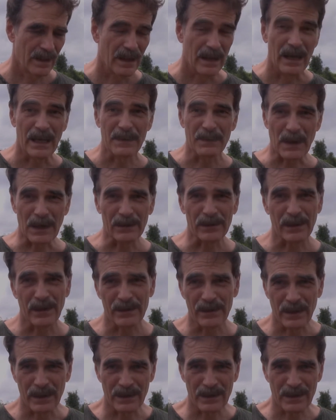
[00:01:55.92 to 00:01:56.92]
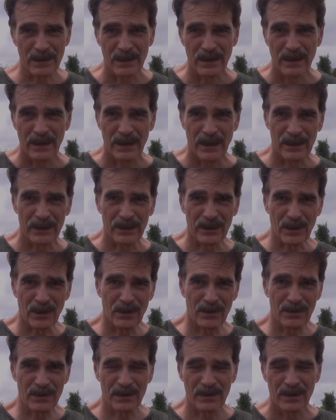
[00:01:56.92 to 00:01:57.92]
especially since it
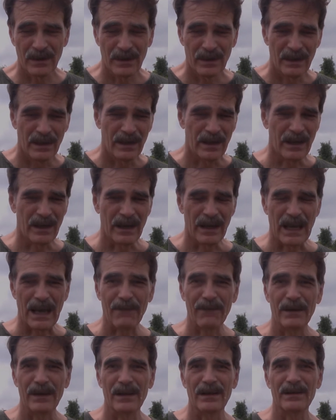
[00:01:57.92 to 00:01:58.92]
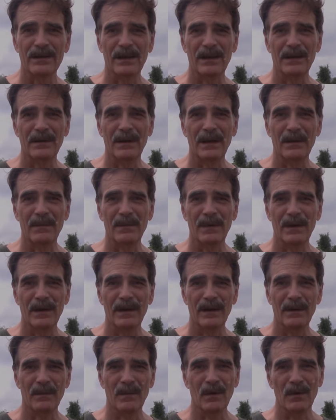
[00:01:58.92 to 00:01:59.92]
shows evidence in
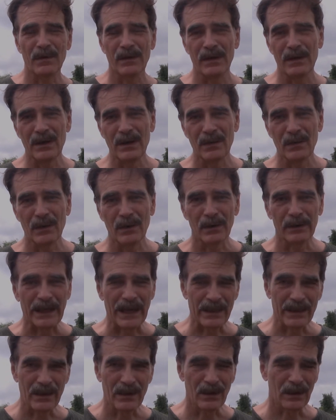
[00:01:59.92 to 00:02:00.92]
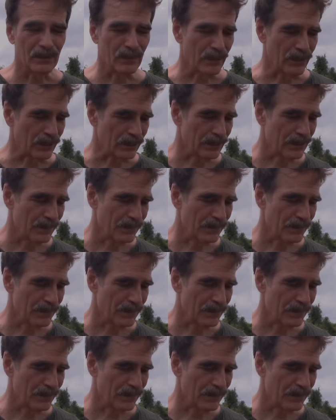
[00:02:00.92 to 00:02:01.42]
both the New World and the Old World.